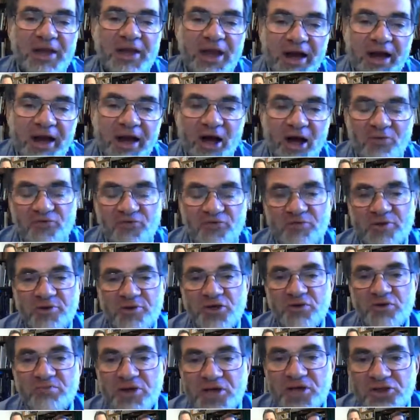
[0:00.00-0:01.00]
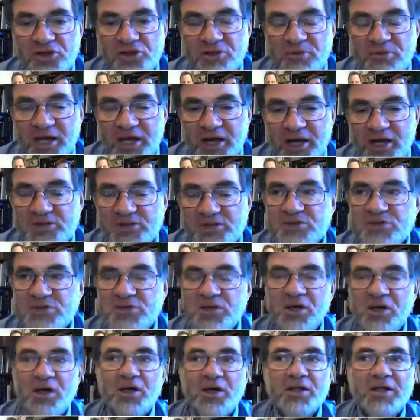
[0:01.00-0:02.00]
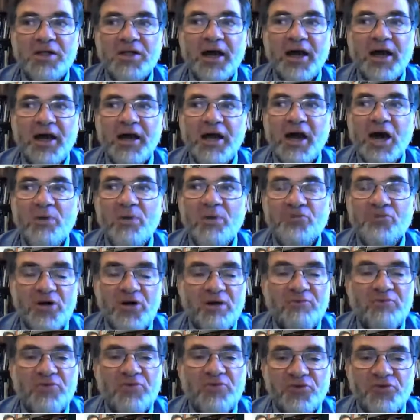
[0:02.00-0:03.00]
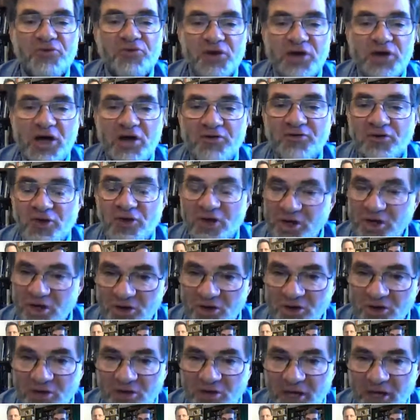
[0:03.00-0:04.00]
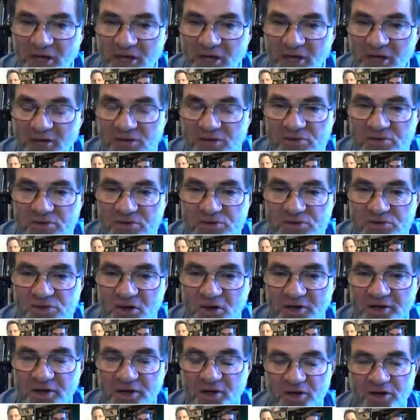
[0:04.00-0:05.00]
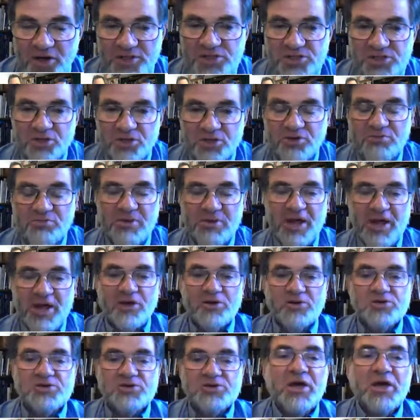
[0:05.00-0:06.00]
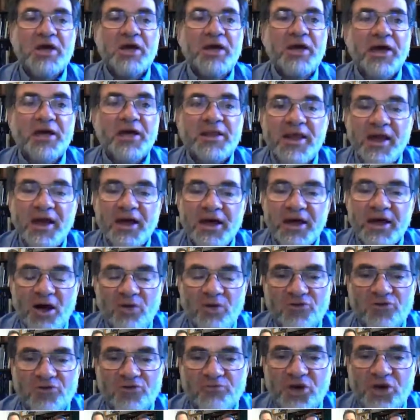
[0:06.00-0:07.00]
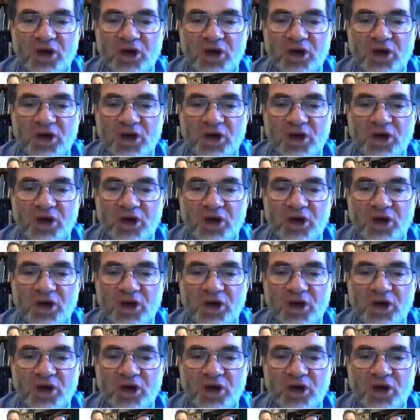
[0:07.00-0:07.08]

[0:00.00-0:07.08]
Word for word: They got help from other monthly meetings. They got help from Philadelphia Yearly Meeting on, on certain matters, and they got help